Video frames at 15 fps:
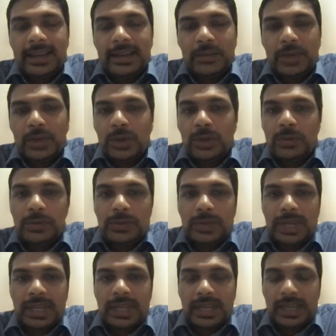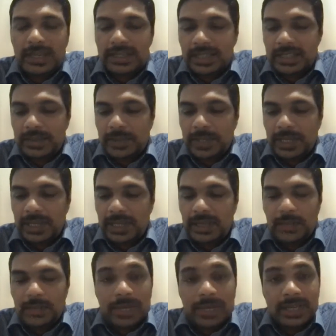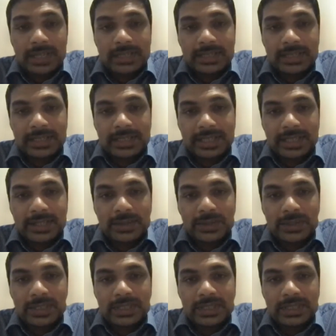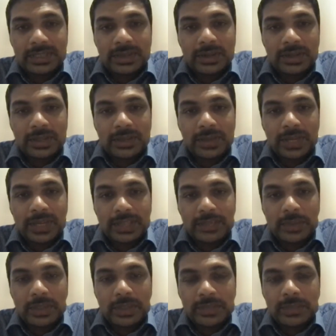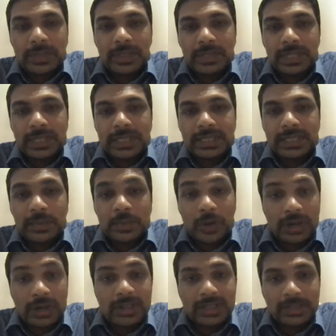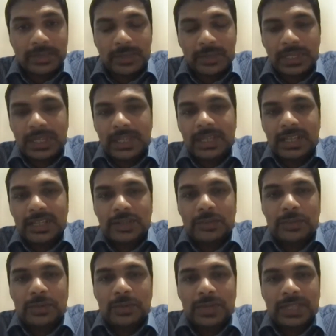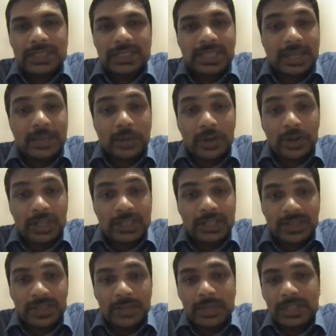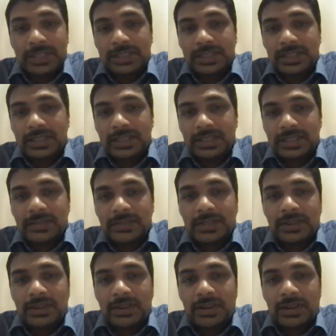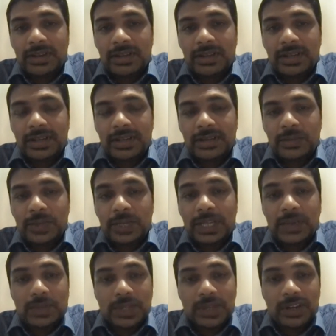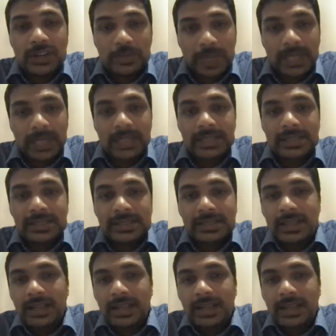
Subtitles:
we hope to engage as many partners and stakeholders along the way as possible, because our model, something we didn't touch on properly, is that our model is very much driven on working with a lot of partners,